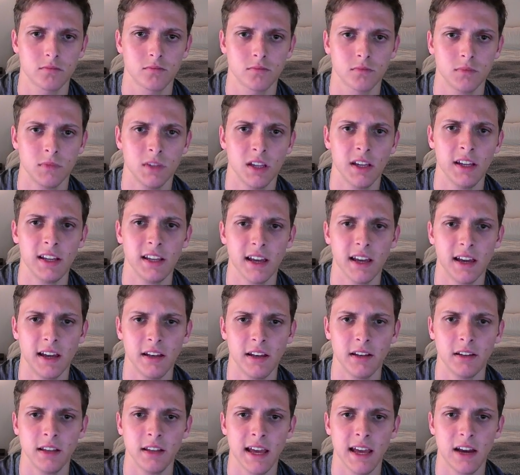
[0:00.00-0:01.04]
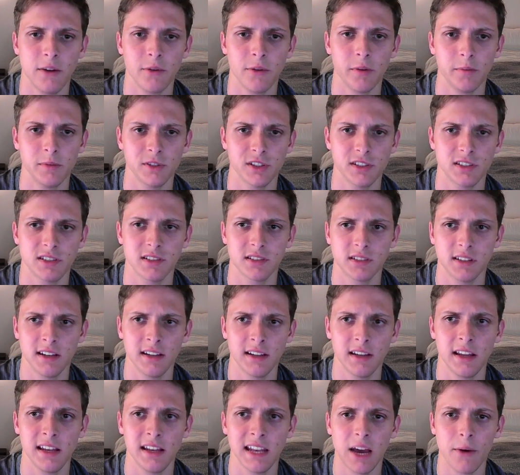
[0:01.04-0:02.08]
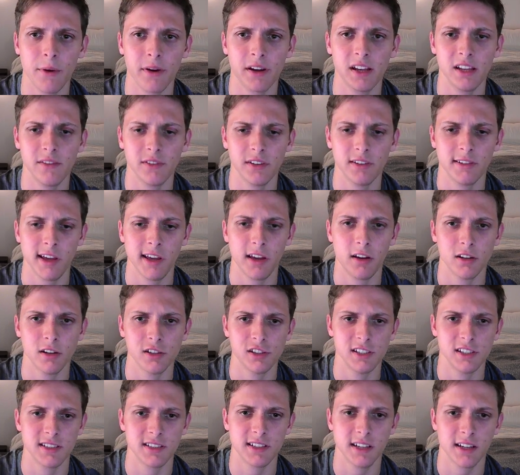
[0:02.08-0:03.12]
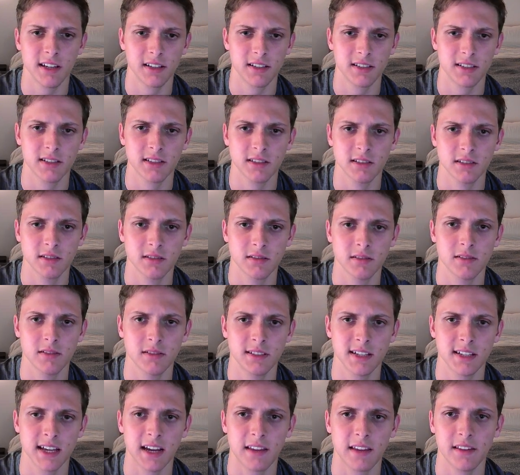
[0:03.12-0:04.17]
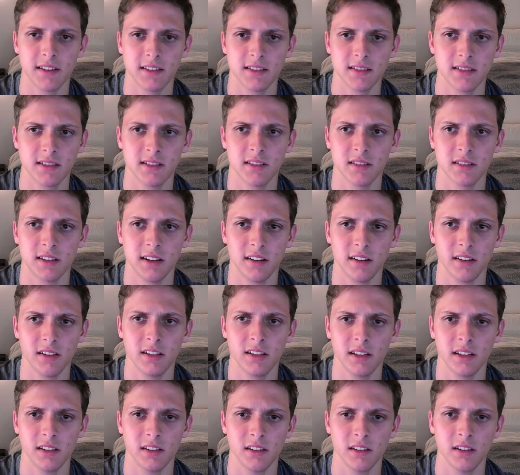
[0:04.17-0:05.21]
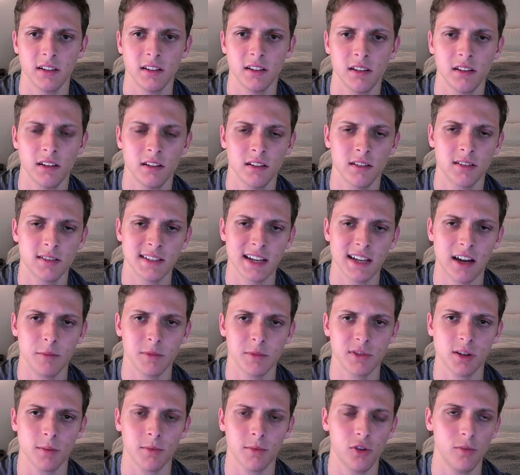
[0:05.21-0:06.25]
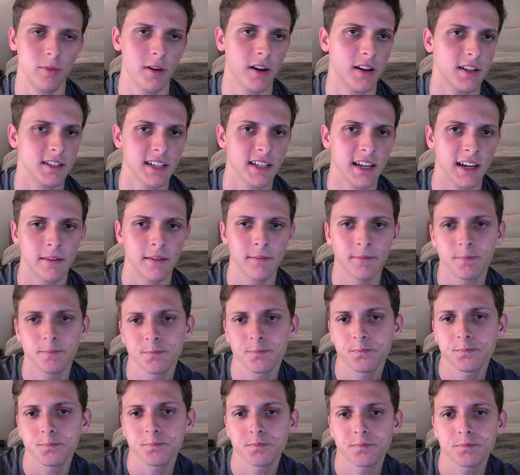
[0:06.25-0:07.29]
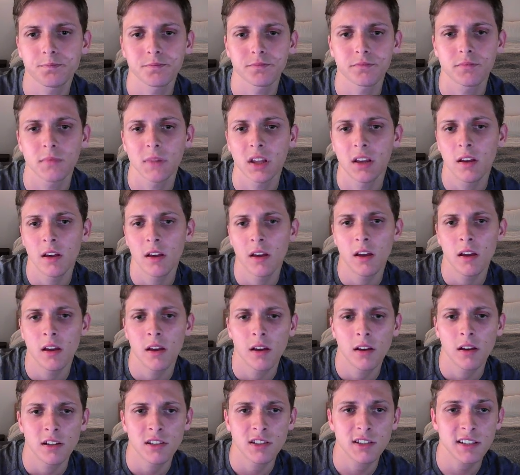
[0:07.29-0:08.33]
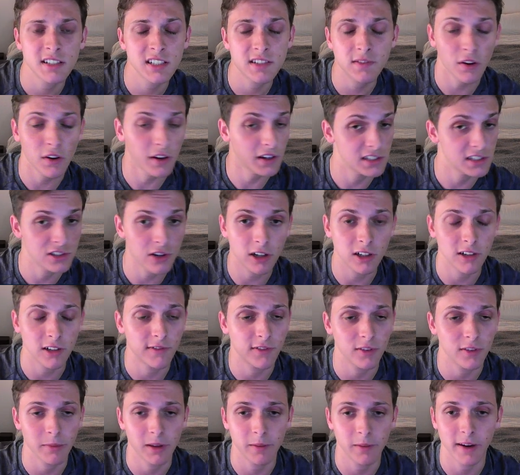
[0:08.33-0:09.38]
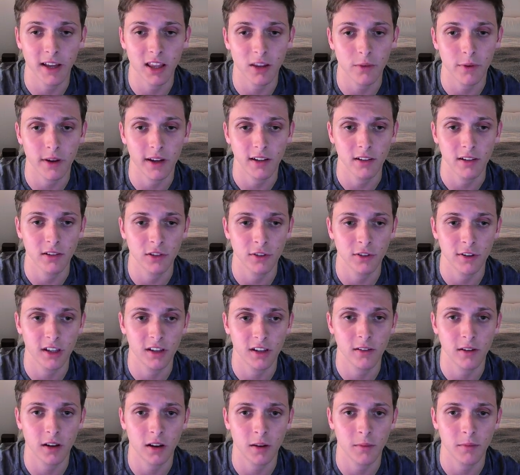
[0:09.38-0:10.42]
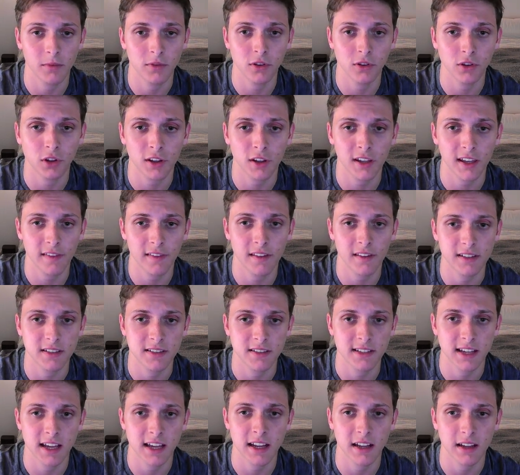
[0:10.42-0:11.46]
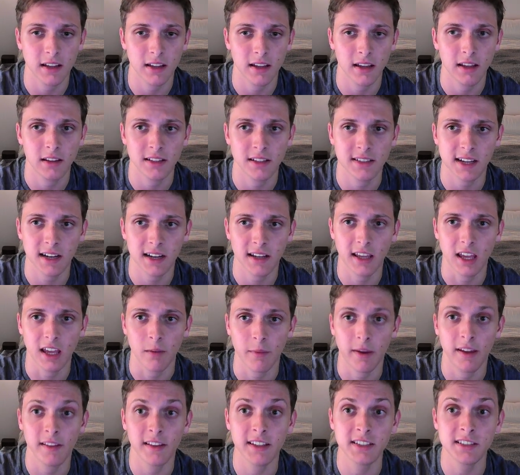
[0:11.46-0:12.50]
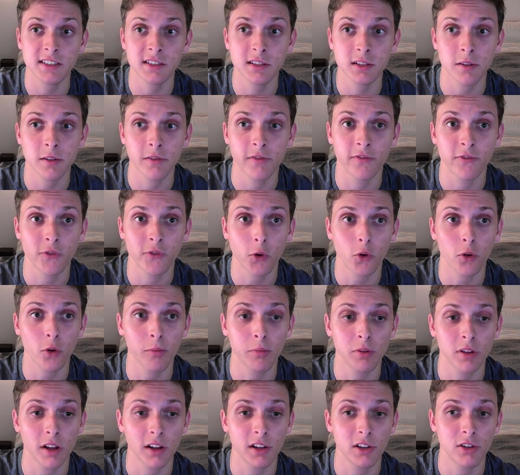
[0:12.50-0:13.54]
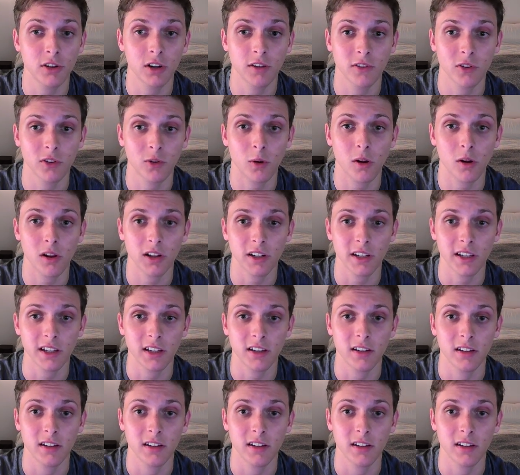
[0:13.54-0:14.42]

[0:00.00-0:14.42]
And yeah, now I'm just... And now I can even take on g6. Sack this entirely. Because now I'm just up 2 pawns, yeah. So this is very instructive for me, by the way, learning, looking at this endgame. And this is a full blunder of equality.